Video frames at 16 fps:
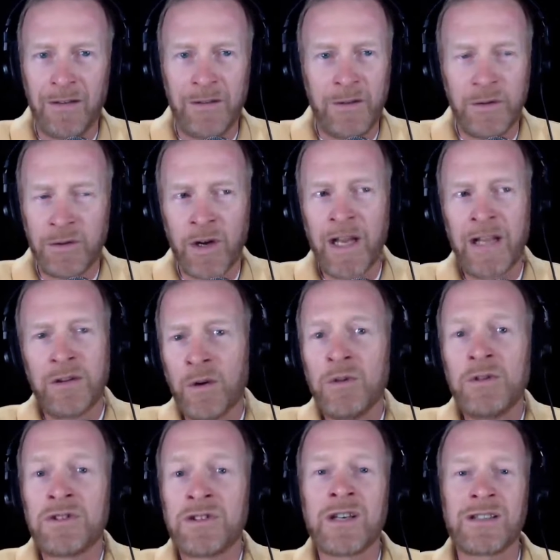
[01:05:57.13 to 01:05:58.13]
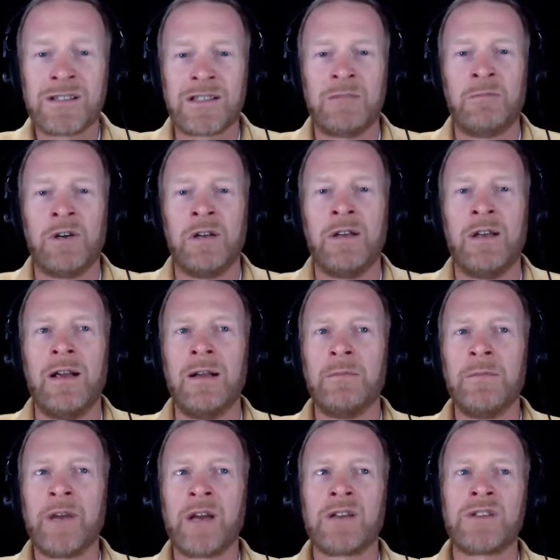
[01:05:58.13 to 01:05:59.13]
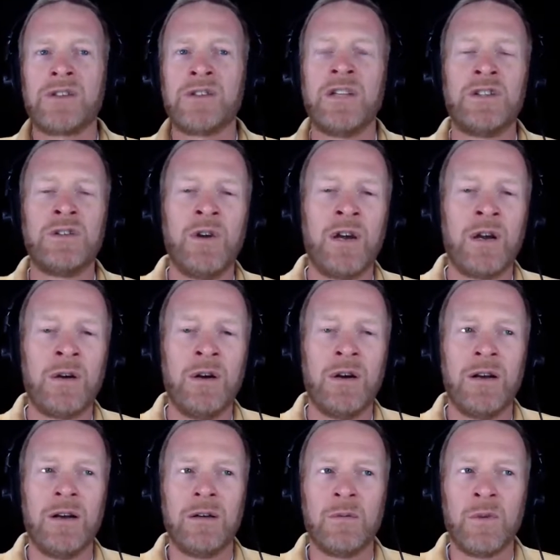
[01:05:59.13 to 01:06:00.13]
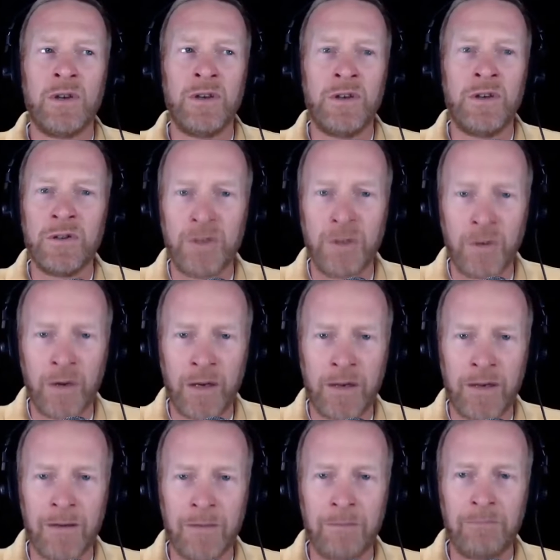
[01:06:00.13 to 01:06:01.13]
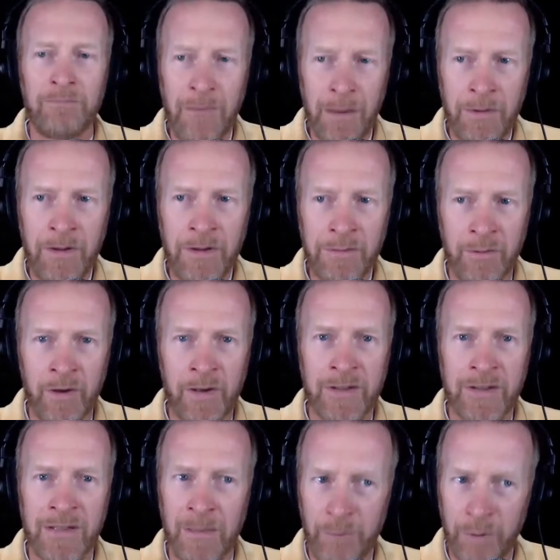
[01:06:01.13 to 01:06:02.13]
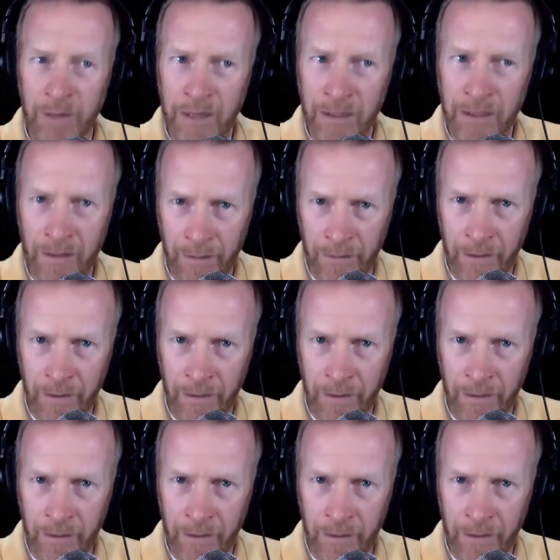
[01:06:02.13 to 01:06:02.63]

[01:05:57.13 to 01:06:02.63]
And don't judge someone because they're not doing what you're doing. Maybe the Spirit's not putting it on